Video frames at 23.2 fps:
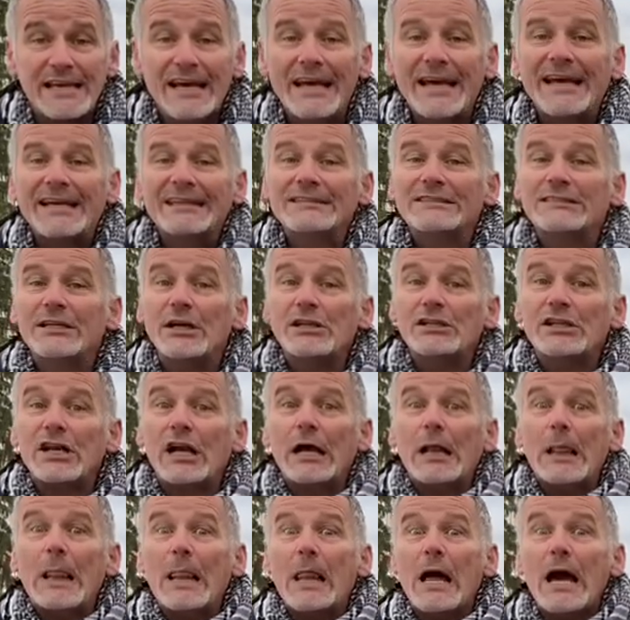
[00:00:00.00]
It does
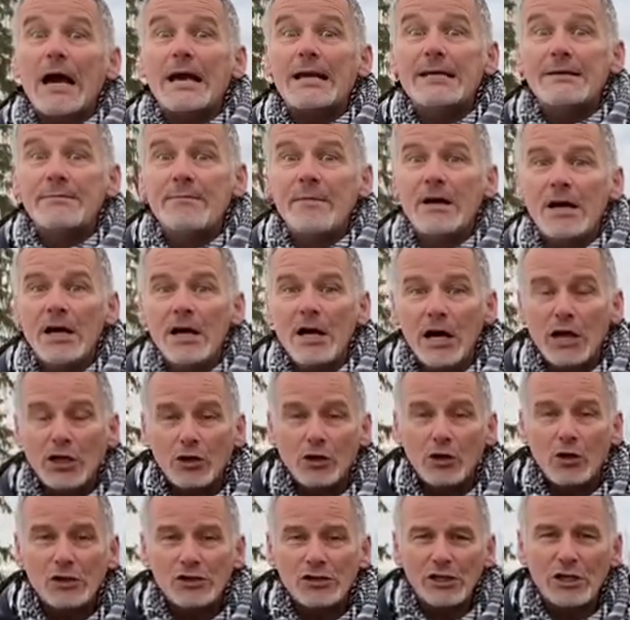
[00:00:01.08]
climb
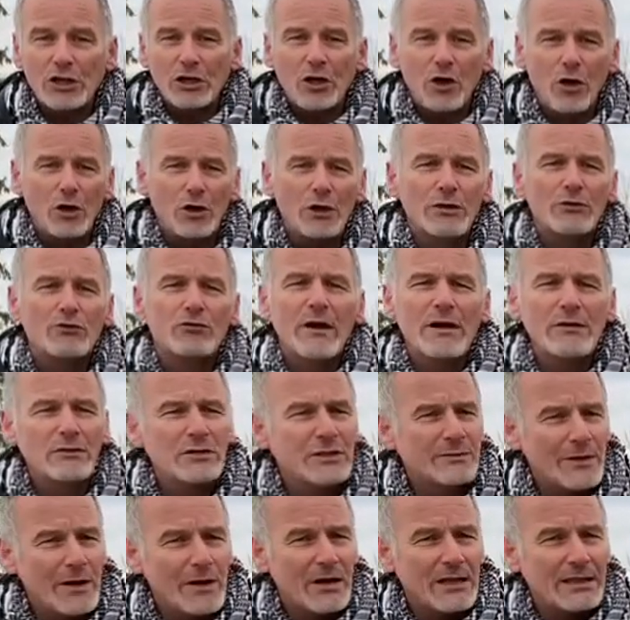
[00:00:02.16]
across a col at round
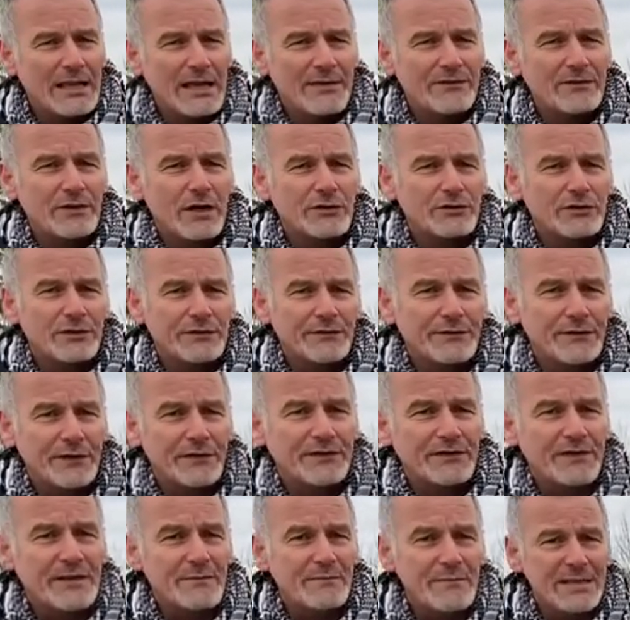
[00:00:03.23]
about
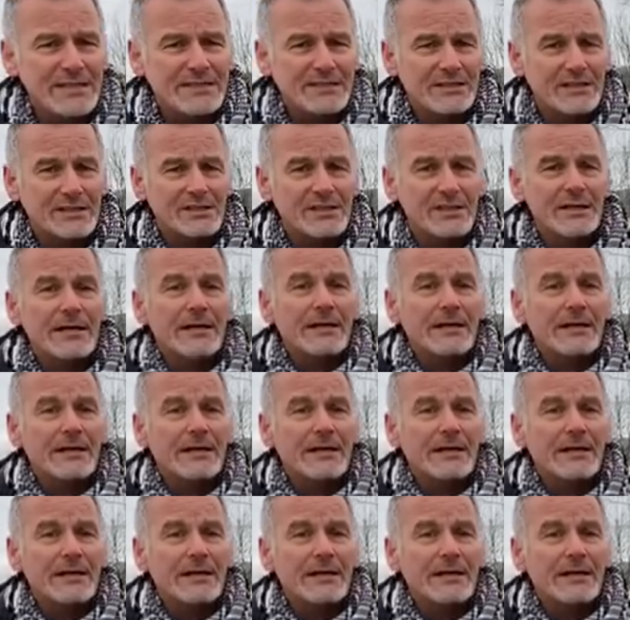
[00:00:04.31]
1,150 metres.